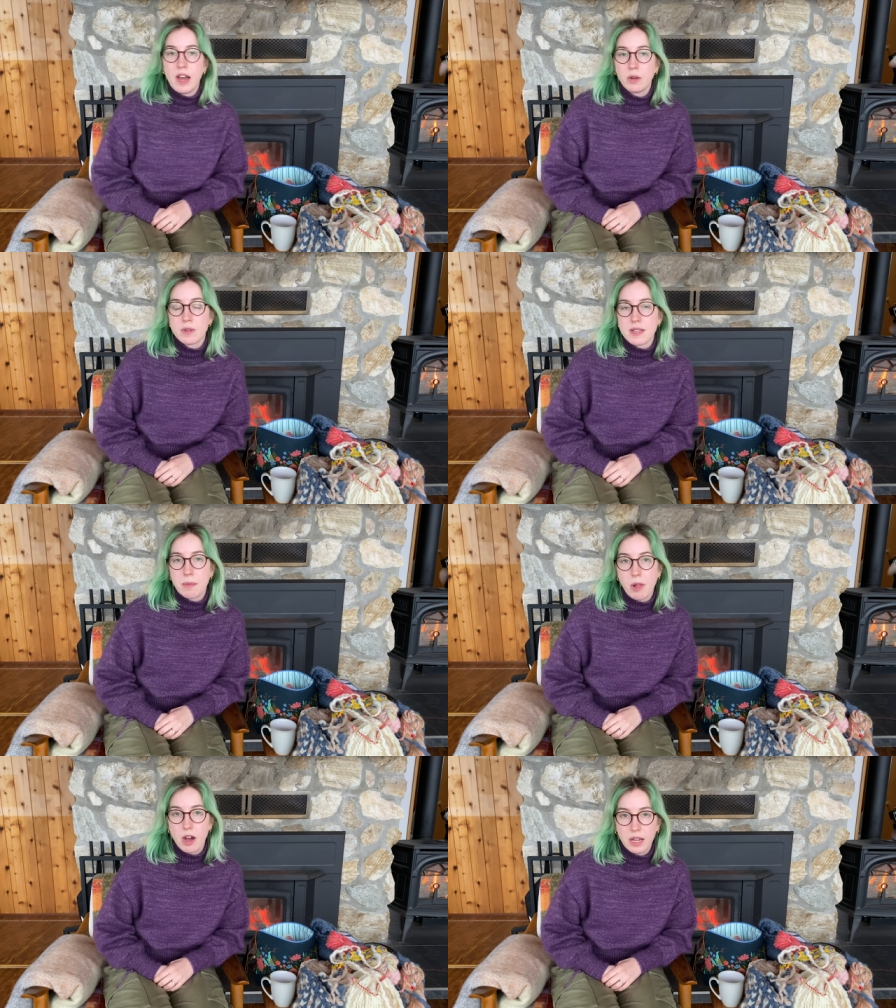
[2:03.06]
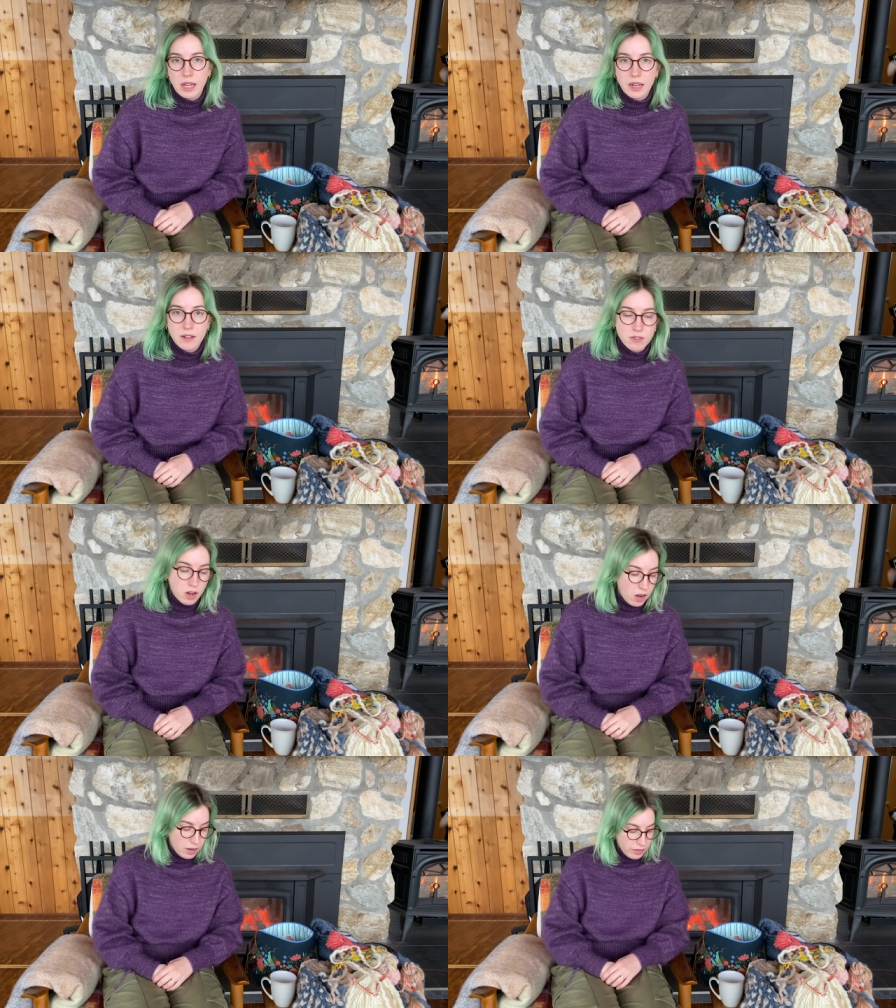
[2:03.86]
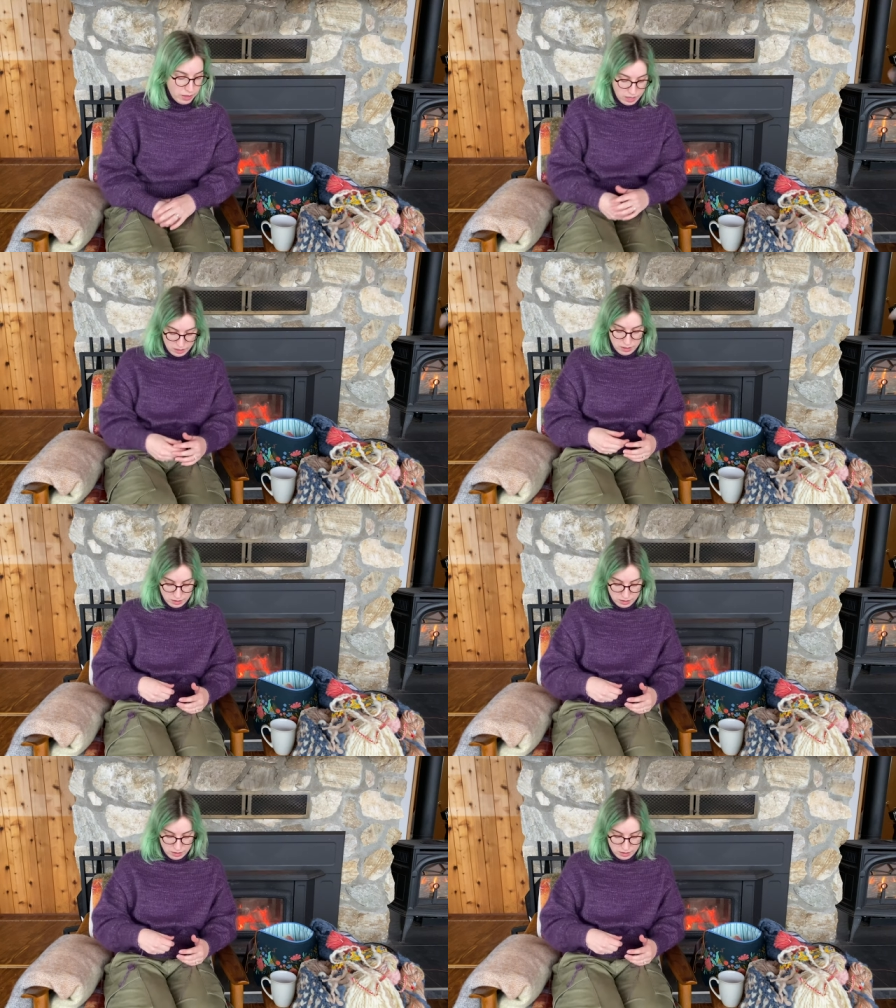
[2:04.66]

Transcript: once I block it. If not, then